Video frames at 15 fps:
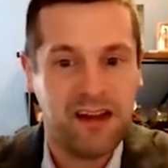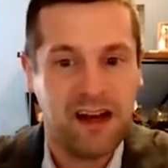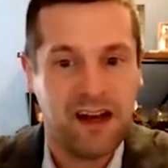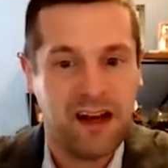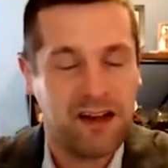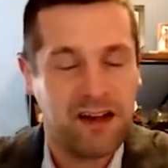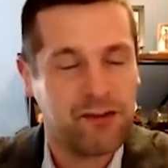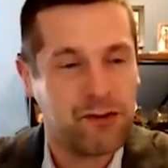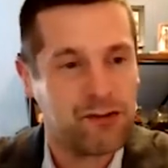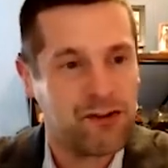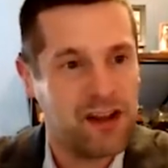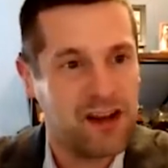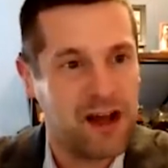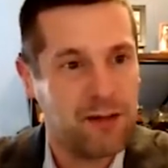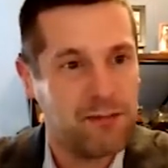Uh, so
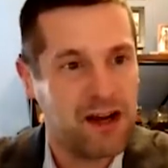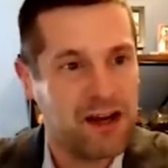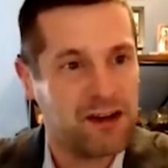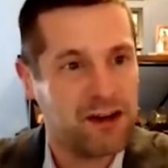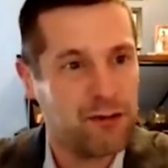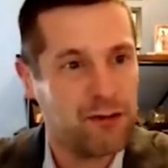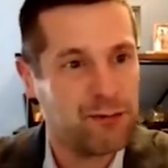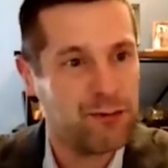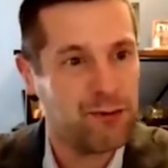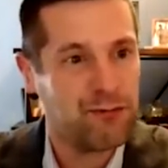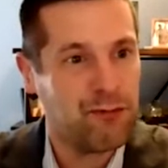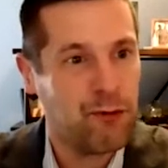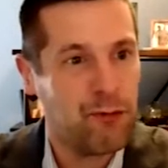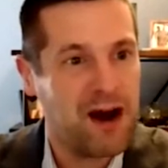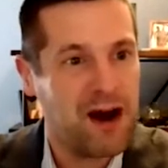Shannon, I'm not going to go through your
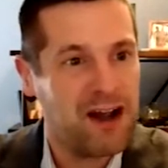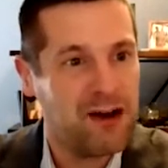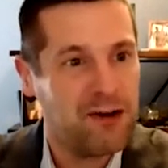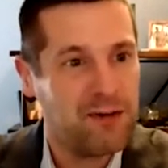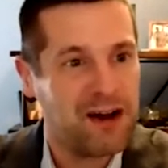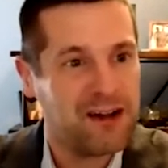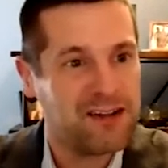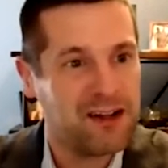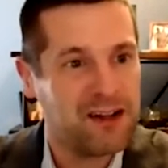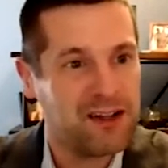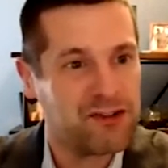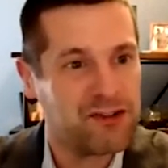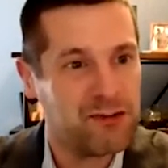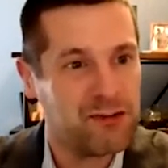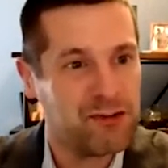full bio. I'll, I'll
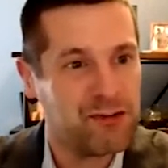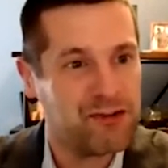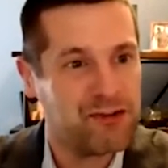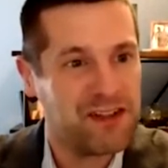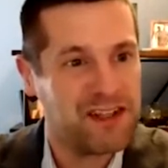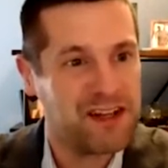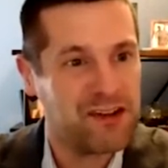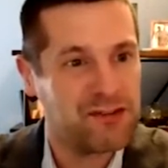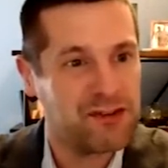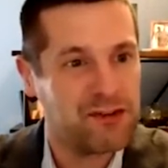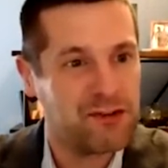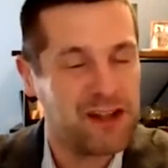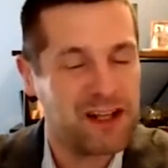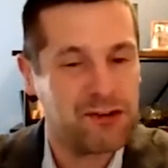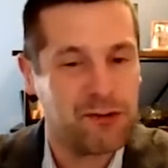let you introduce anything else that
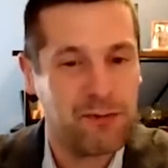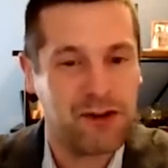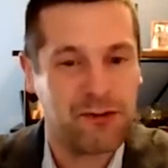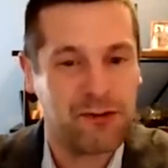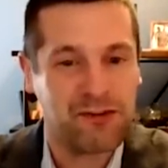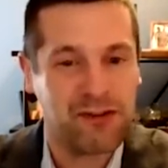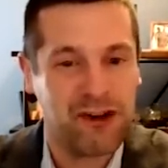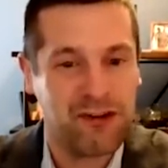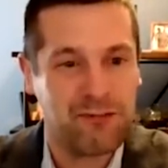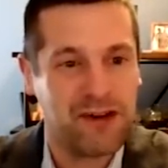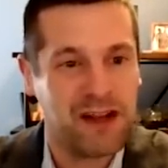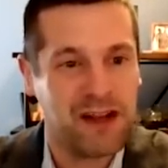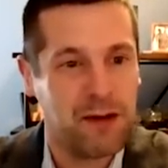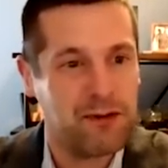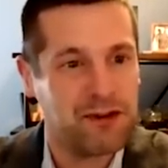you'd like to about yourself,
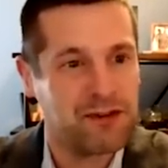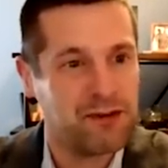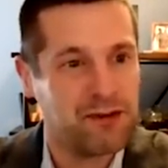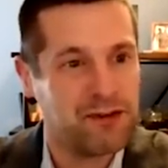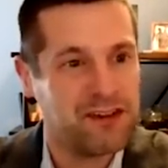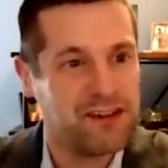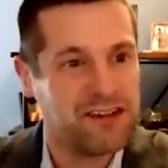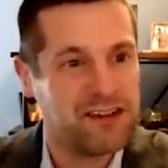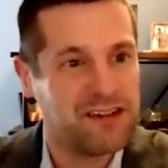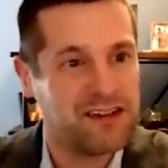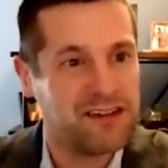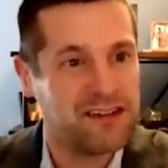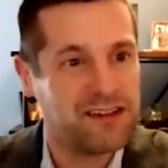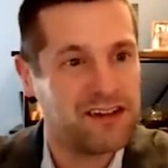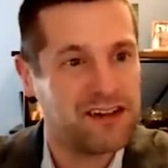but I'm going to turn
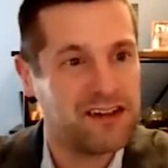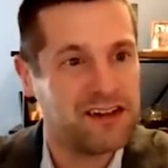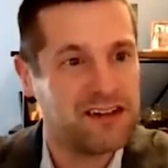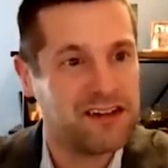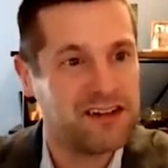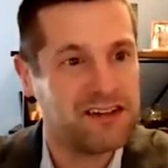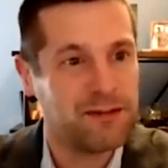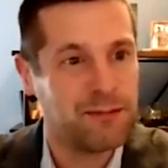the, the, uh, the,